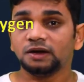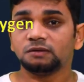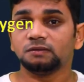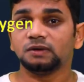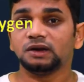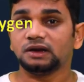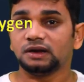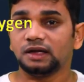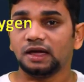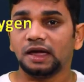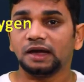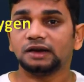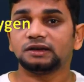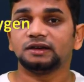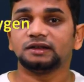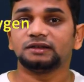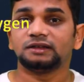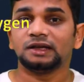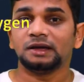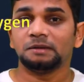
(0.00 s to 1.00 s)
will act
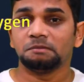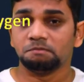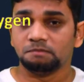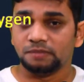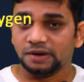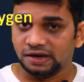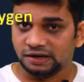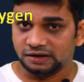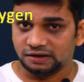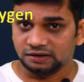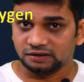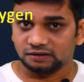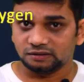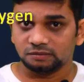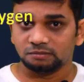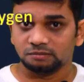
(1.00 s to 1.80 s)
as a barrier,